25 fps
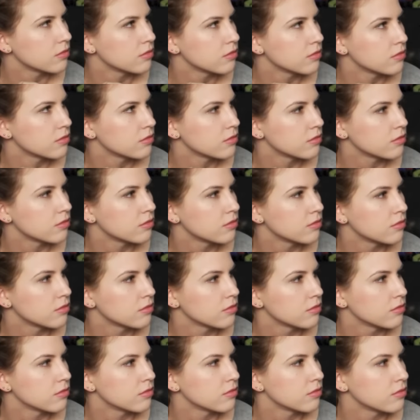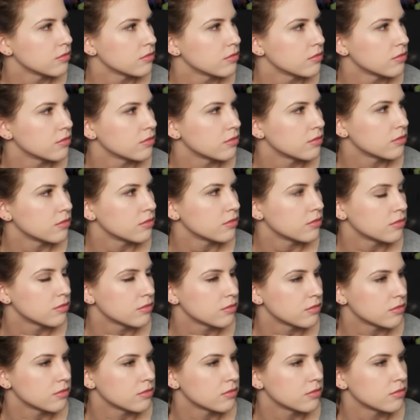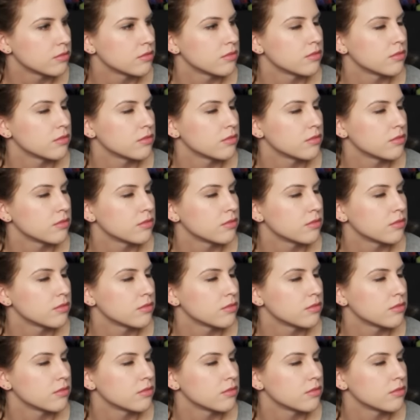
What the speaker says: This person isn't speaking.